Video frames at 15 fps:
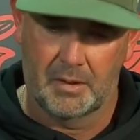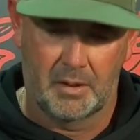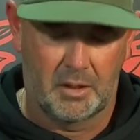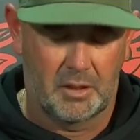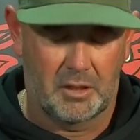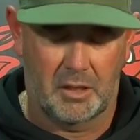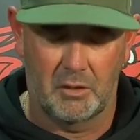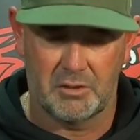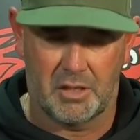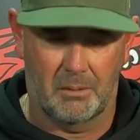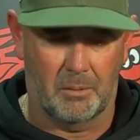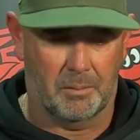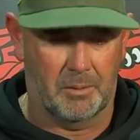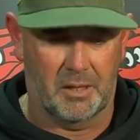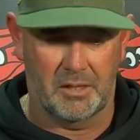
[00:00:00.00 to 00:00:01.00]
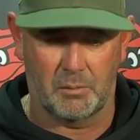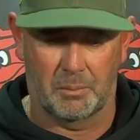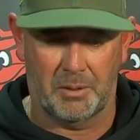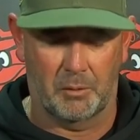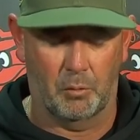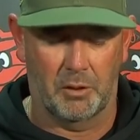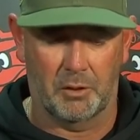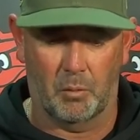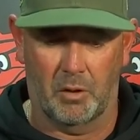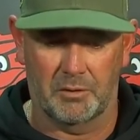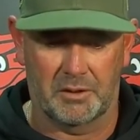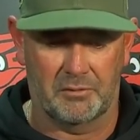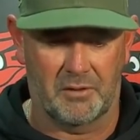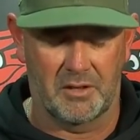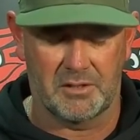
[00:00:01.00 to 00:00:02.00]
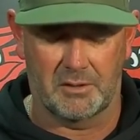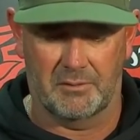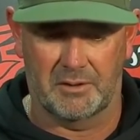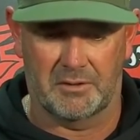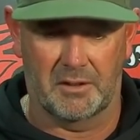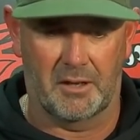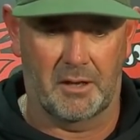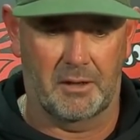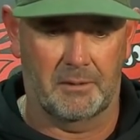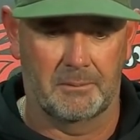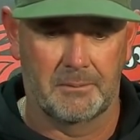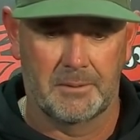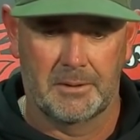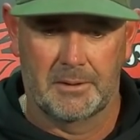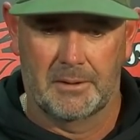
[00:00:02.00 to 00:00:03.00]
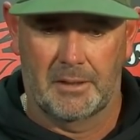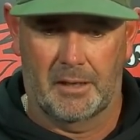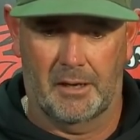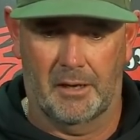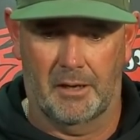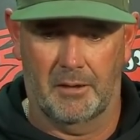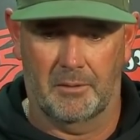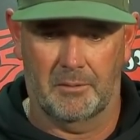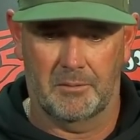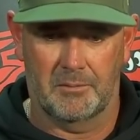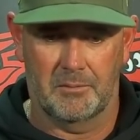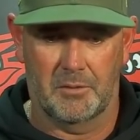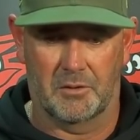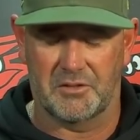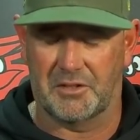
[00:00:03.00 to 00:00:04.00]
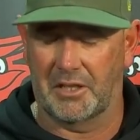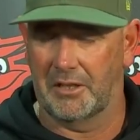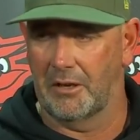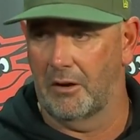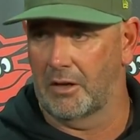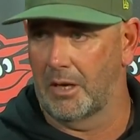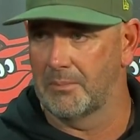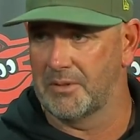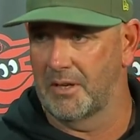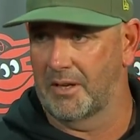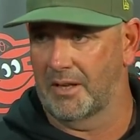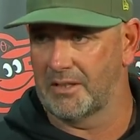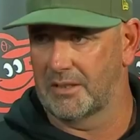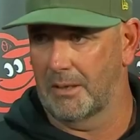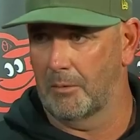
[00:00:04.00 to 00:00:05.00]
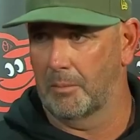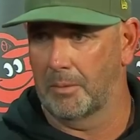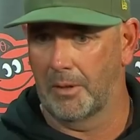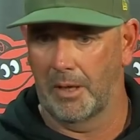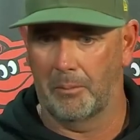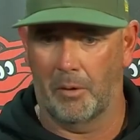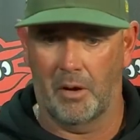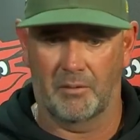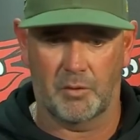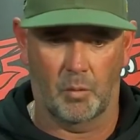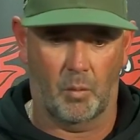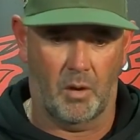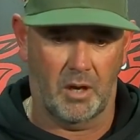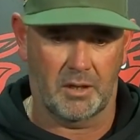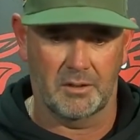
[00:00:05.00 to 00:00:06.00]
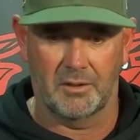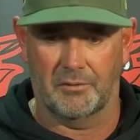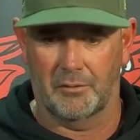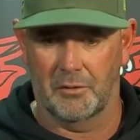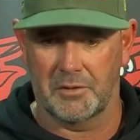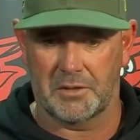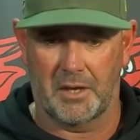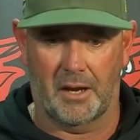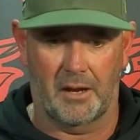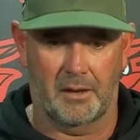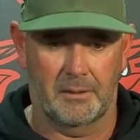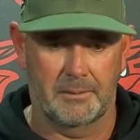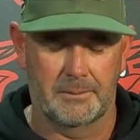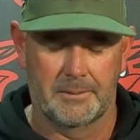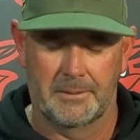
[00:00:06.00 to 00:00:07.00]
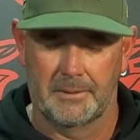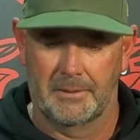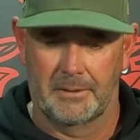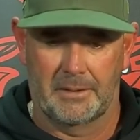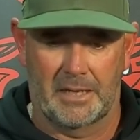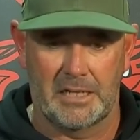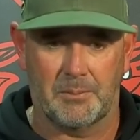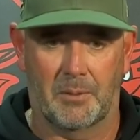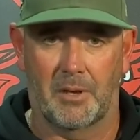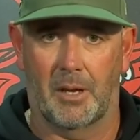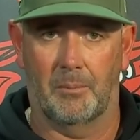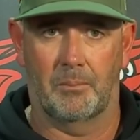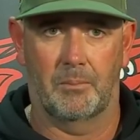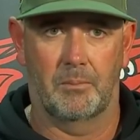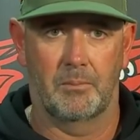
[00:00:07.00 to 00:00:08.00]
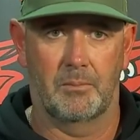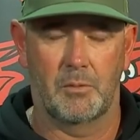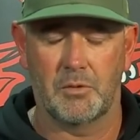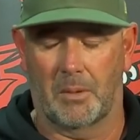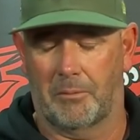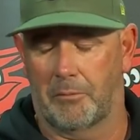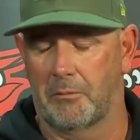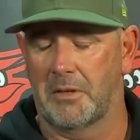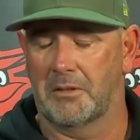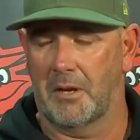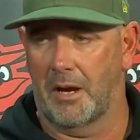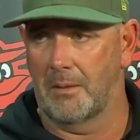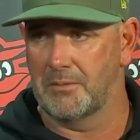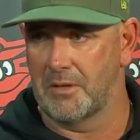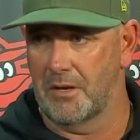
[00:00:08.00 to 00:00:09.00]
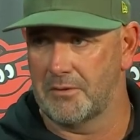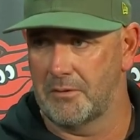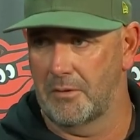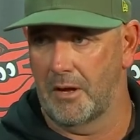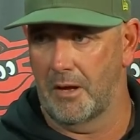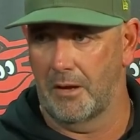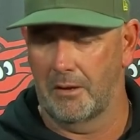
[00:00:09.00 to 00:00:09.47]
Huge double plays. We played really well defensively today. CNL comes in and gets a double play ball after walking the first guy. He was up 3 times yesterday,